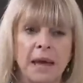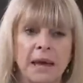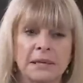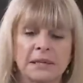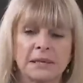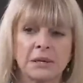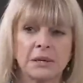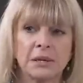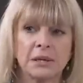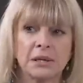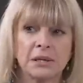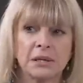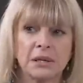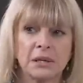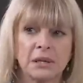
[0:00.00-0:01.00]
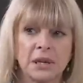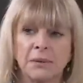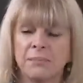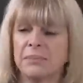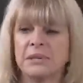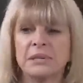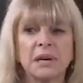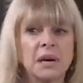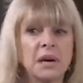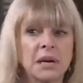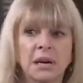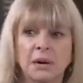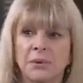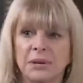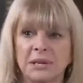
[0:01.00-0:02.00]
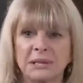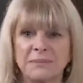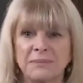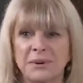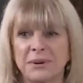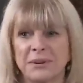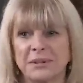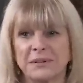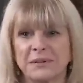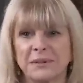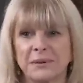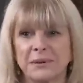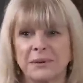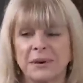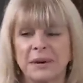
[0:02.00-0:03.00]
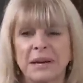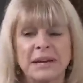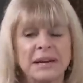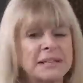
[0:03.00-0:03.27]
has got impetigo and is beautiful.